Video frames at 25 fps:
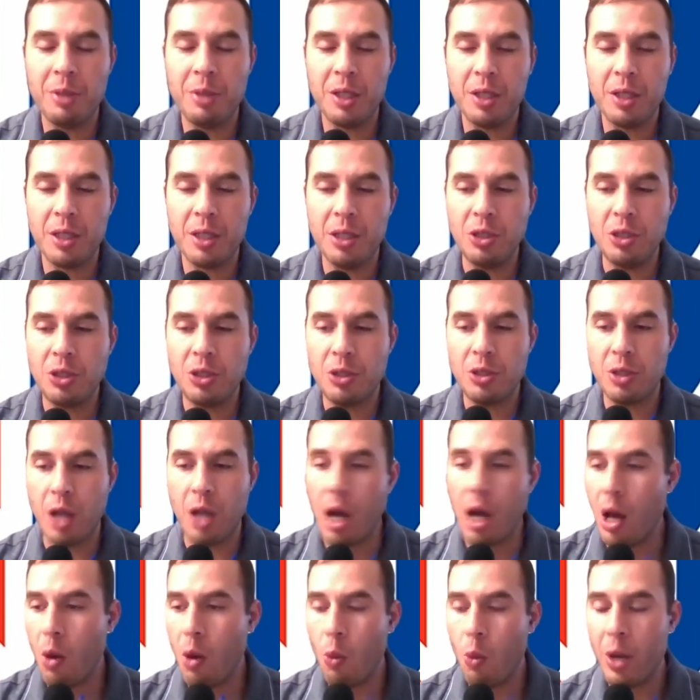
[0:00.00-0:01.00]
about this
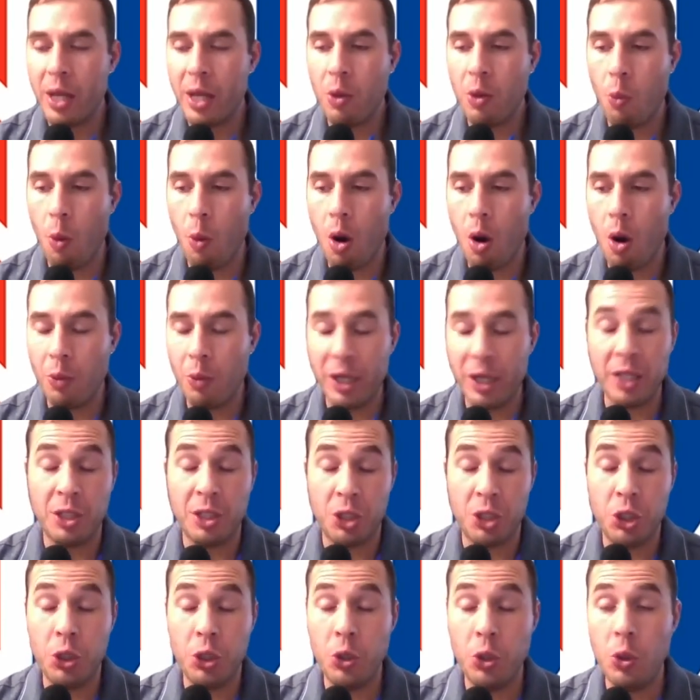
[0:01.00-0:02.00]
week
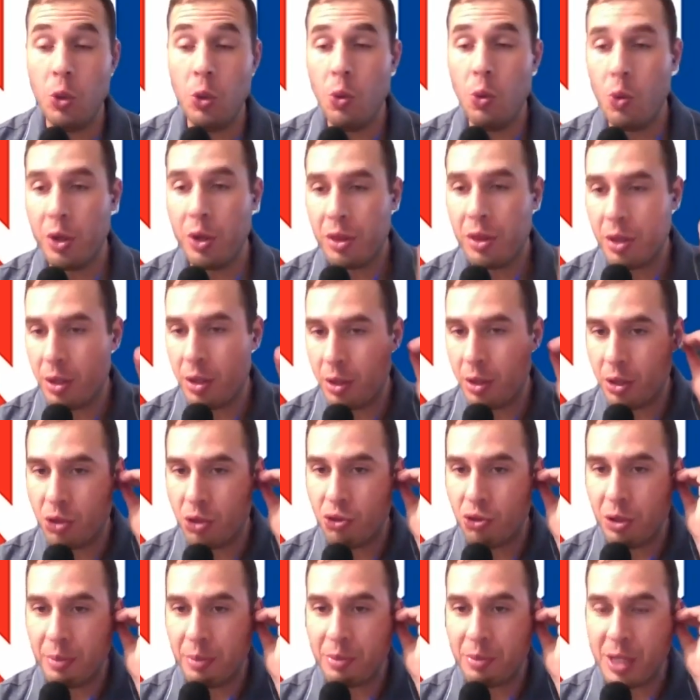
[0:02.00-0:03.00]
2 with the
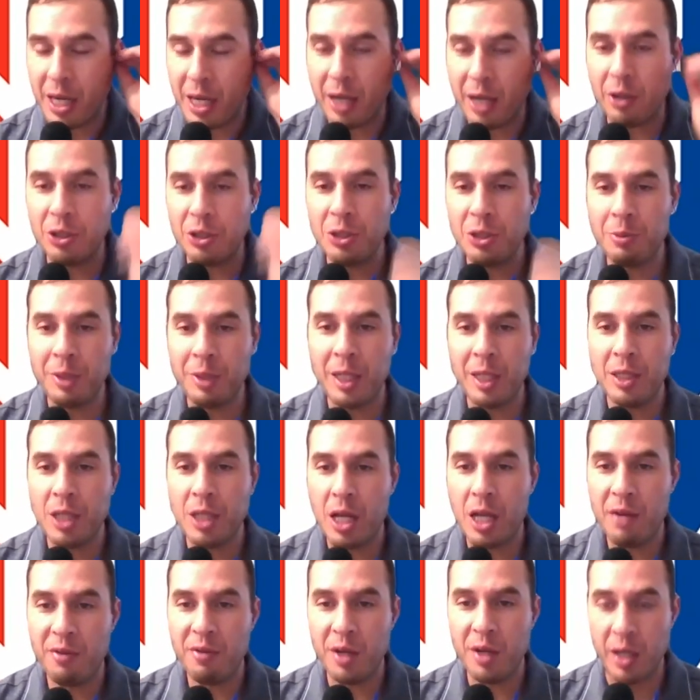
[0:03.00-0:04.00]
trip to Harrison, but that's
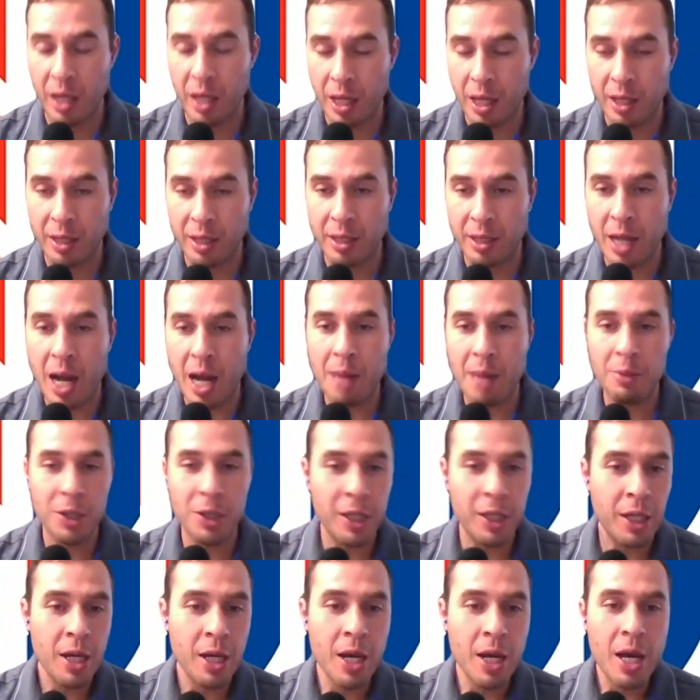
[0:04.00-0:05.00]
kind of an
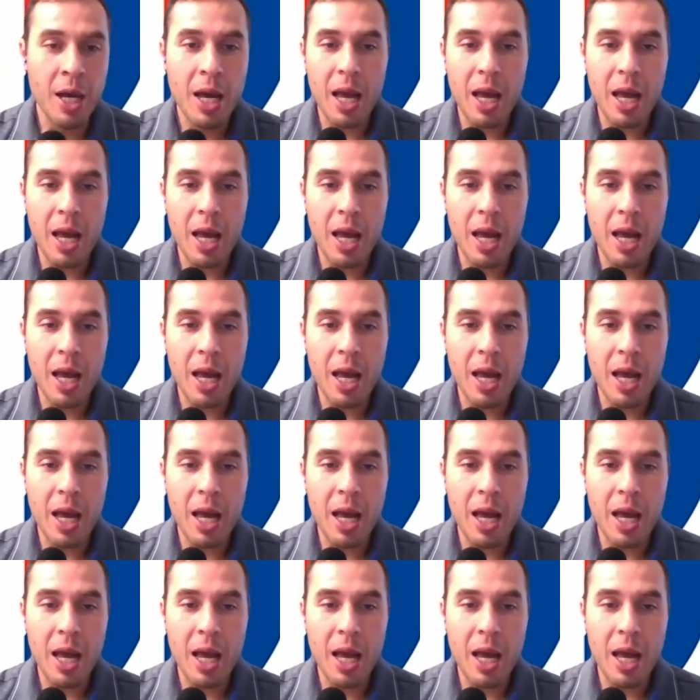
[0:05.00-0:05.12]
anomaly.